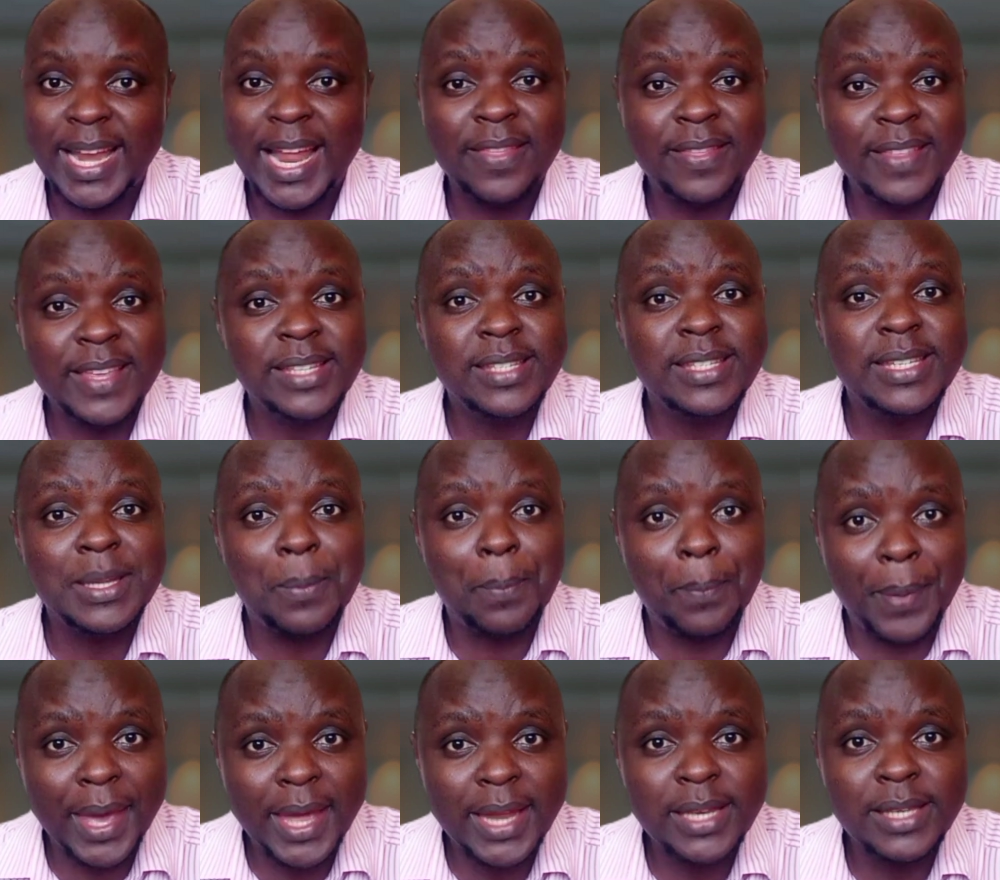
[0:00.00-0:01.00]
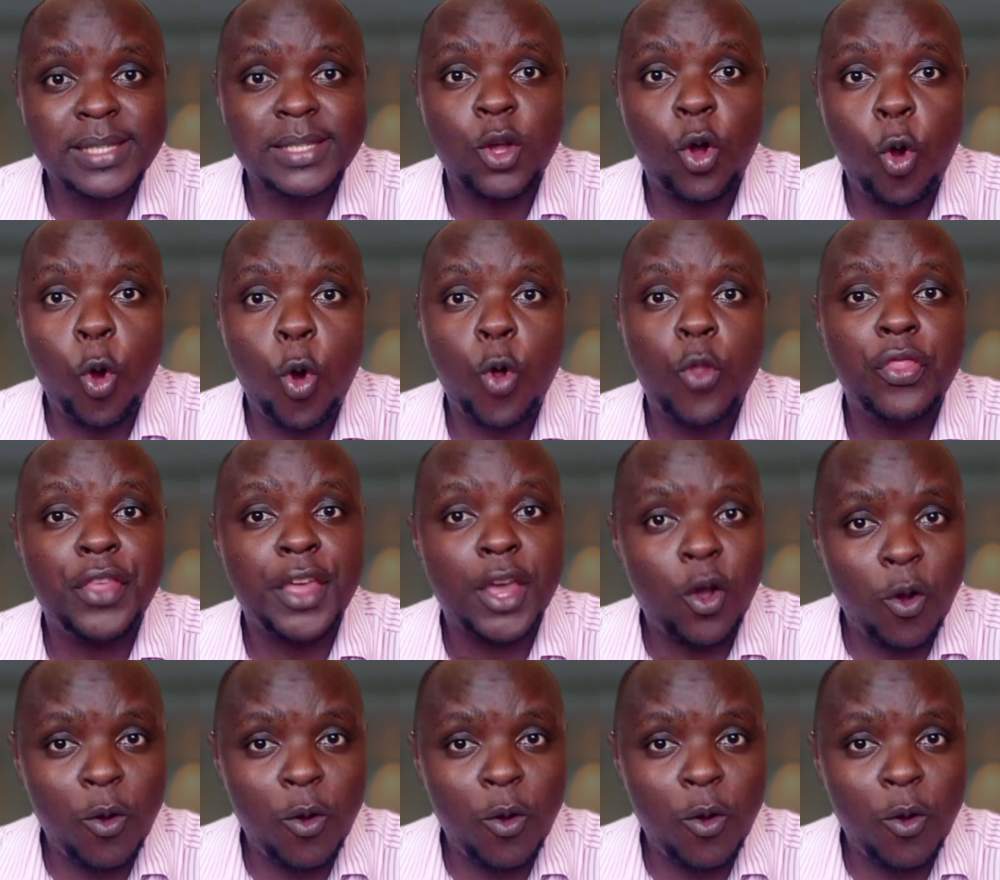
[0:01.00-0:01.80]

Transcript: and this depends on the